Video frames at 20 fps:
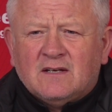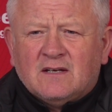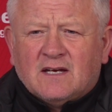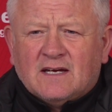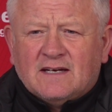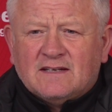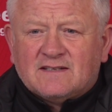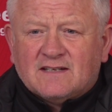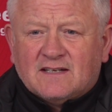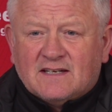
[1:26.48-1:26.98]

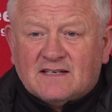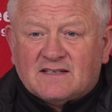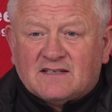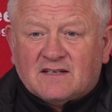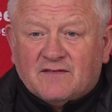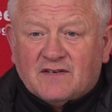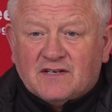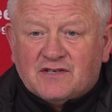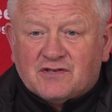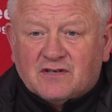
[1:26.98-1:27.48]
this
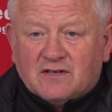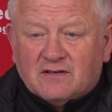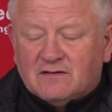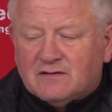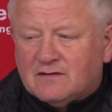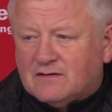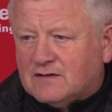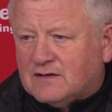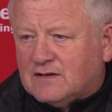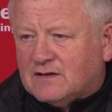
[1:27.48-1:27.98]
division
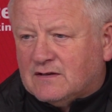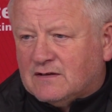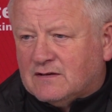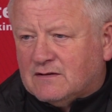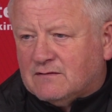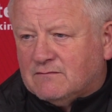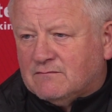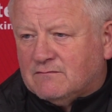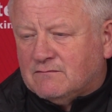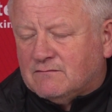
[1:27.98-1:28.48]

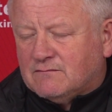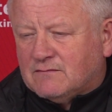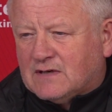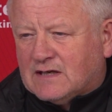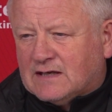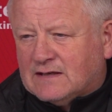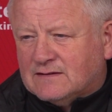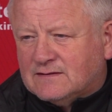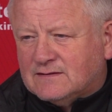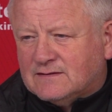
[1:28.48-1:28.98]
and
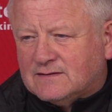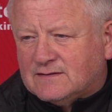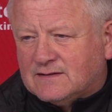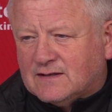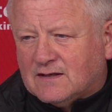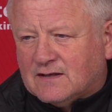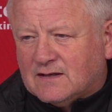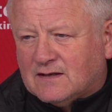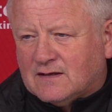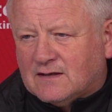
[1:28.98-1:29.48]

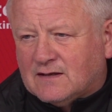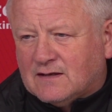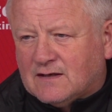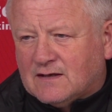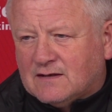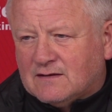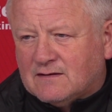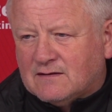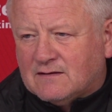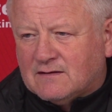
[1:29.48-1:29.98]

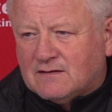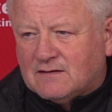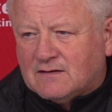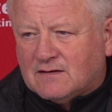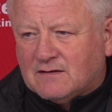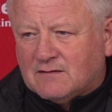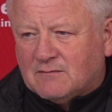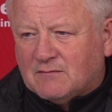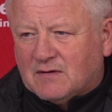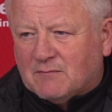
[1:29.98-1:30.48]

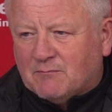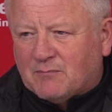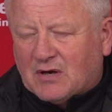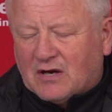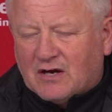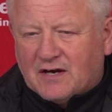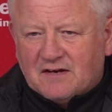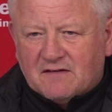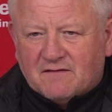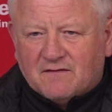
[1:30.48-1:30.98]

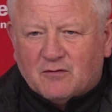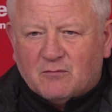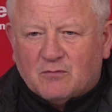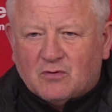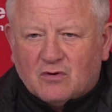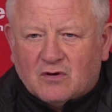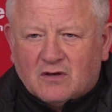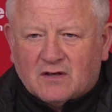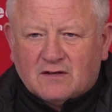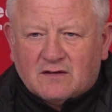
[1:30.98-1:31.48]
playing your
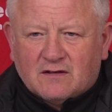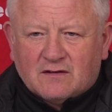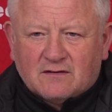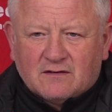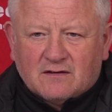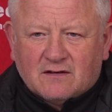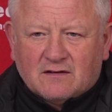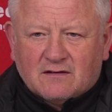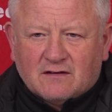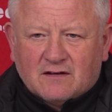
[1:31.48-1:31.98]
football at
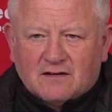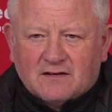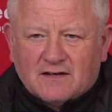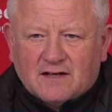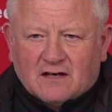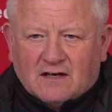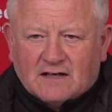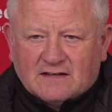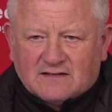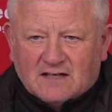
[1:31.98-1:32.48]

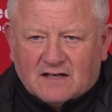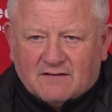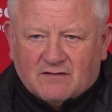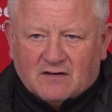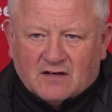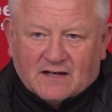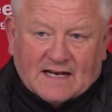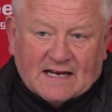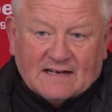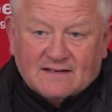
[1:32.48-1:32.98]
the ice
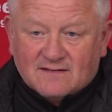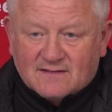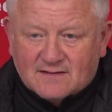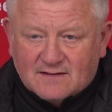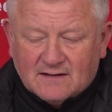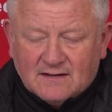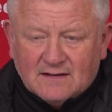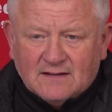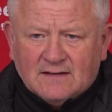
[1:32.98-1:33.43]
level against